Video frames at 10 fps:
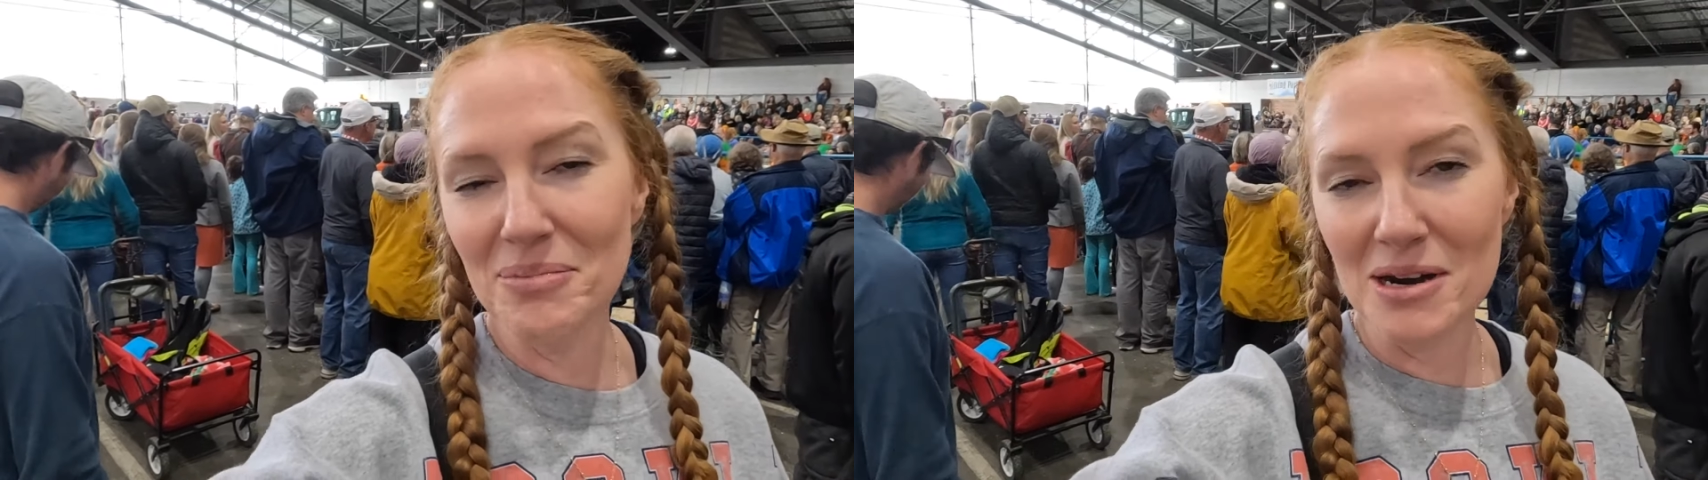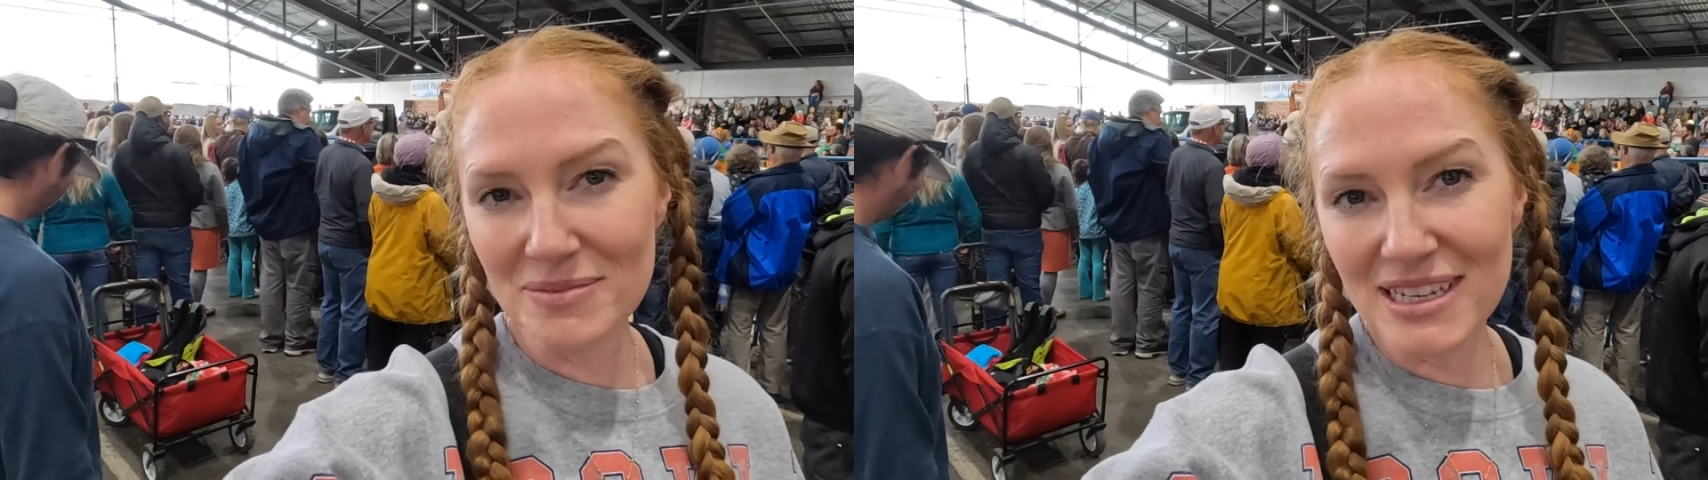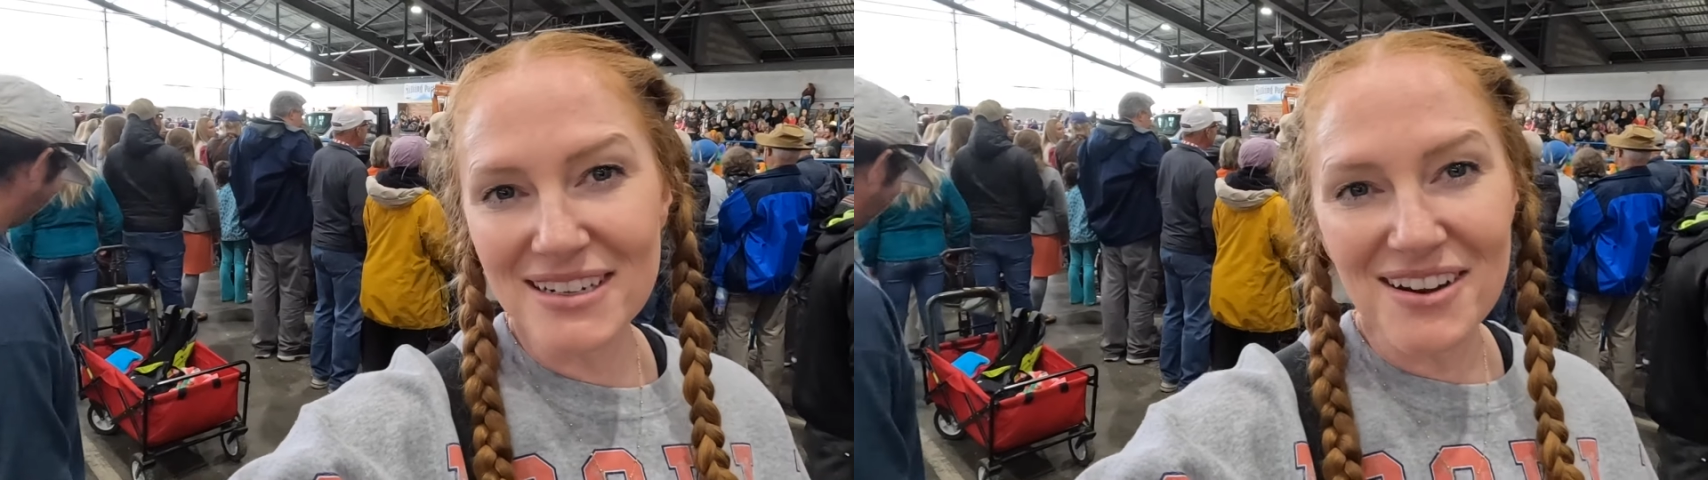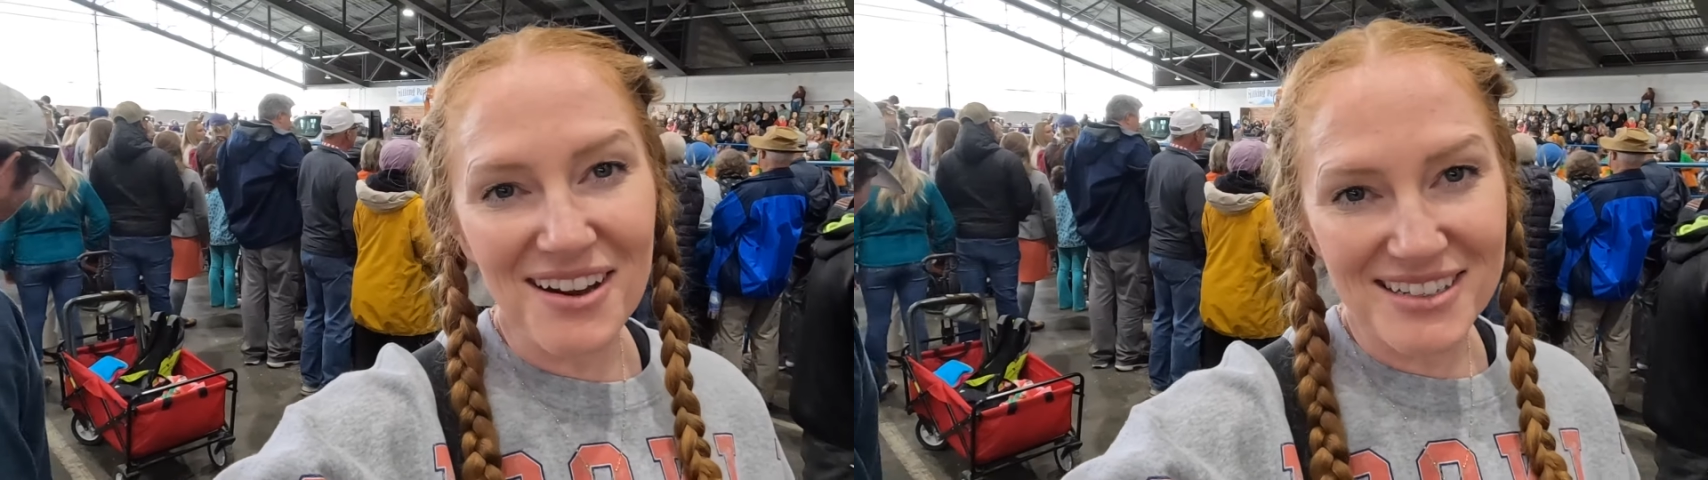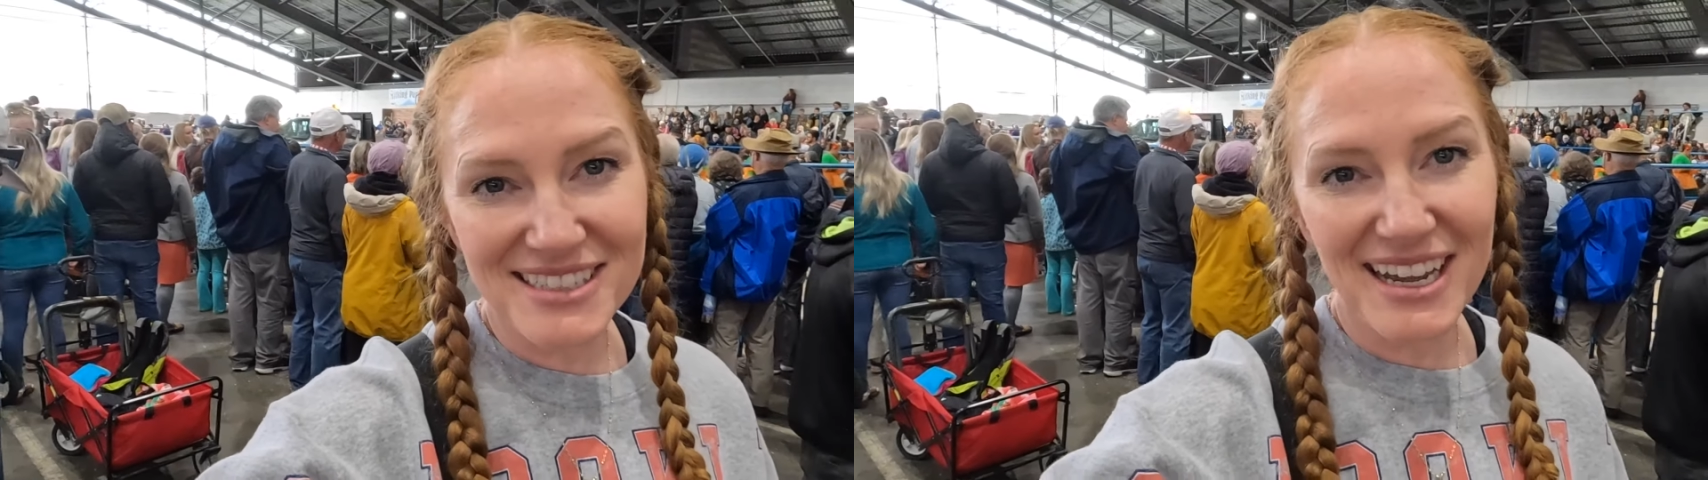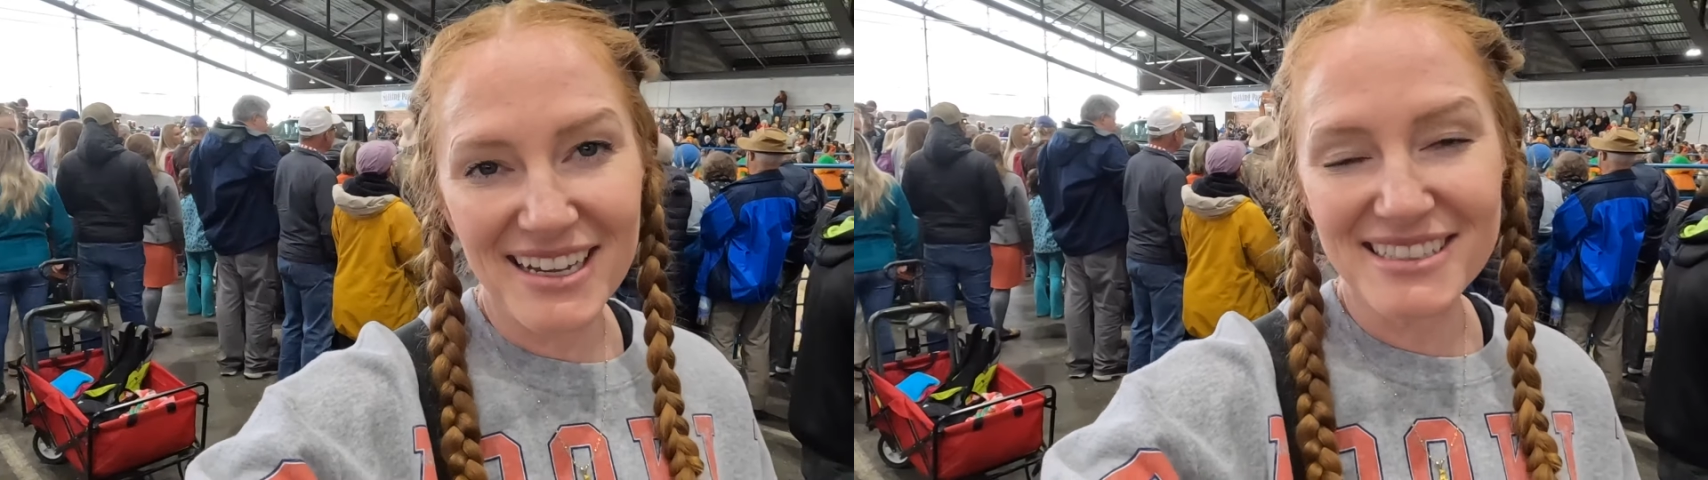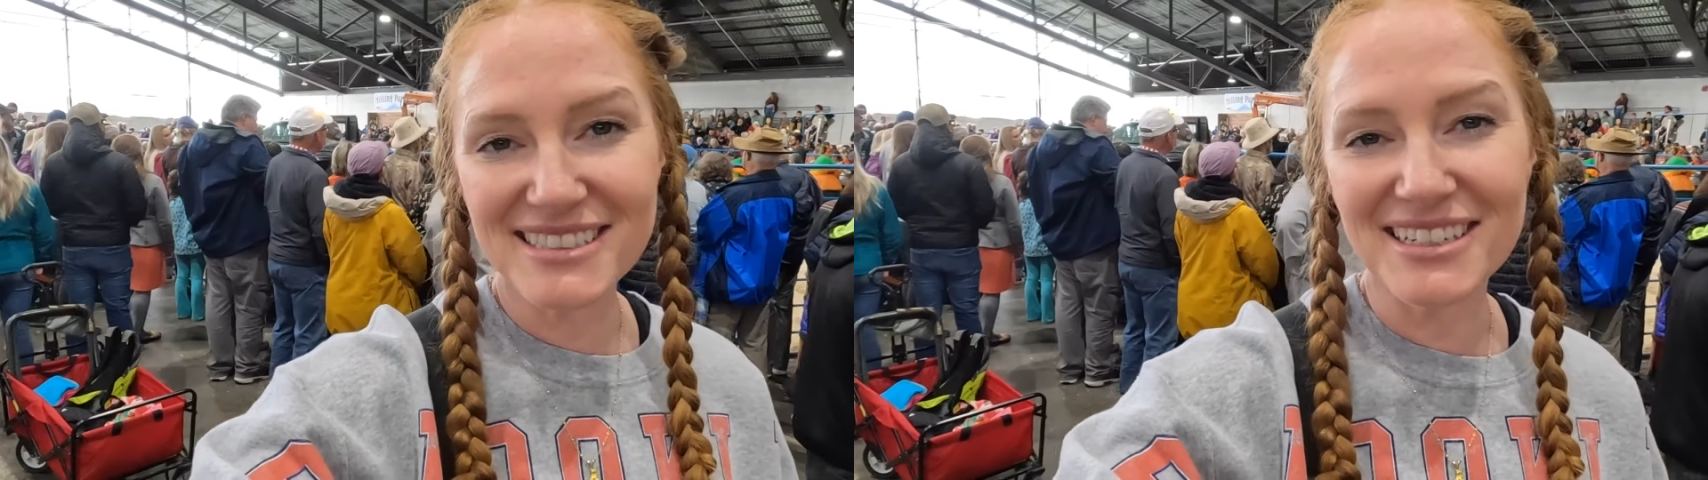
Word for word: pumpkin contest.